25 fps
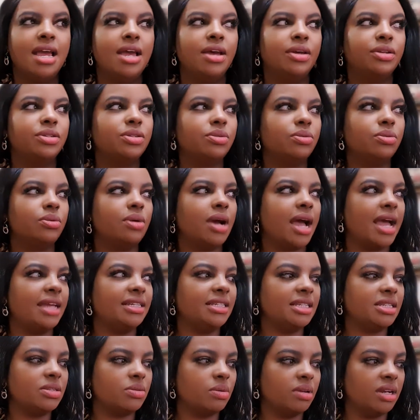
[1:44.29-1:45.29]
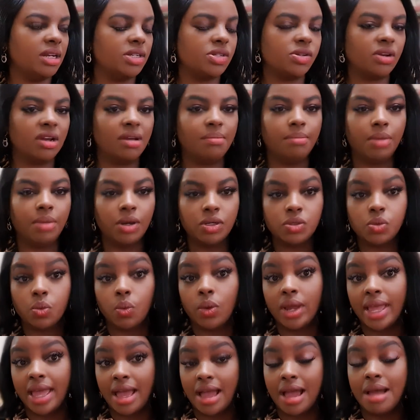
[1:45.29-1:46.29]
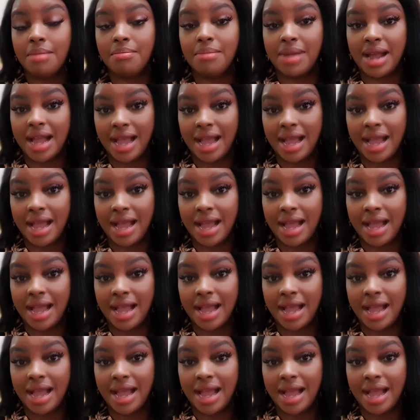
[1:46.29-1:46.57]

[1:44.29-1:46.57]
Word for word: so i just want to talk about where i'm